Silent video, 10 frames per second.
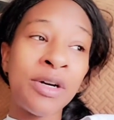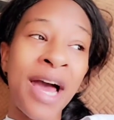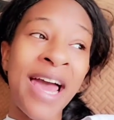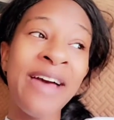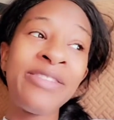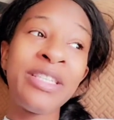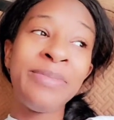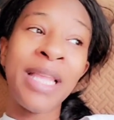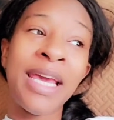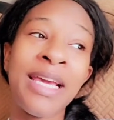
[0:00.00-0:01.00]
I have some
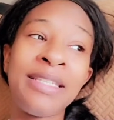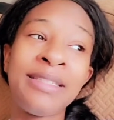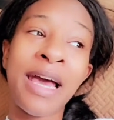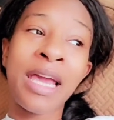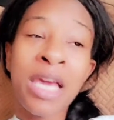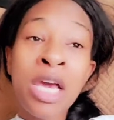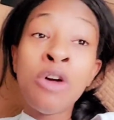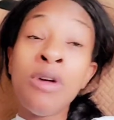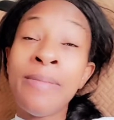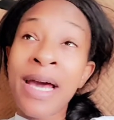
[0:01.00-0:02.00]
plans, like
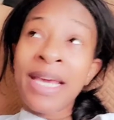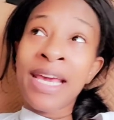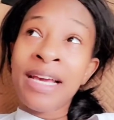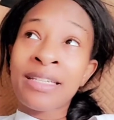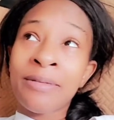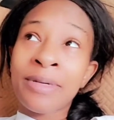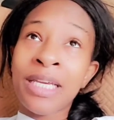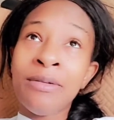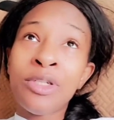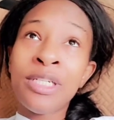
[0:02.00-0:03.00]
with my eggs, I'm gonna
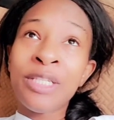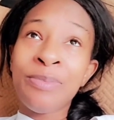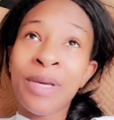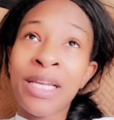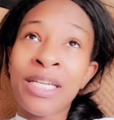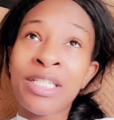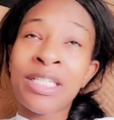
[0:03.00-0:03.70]
keep doing the spinach,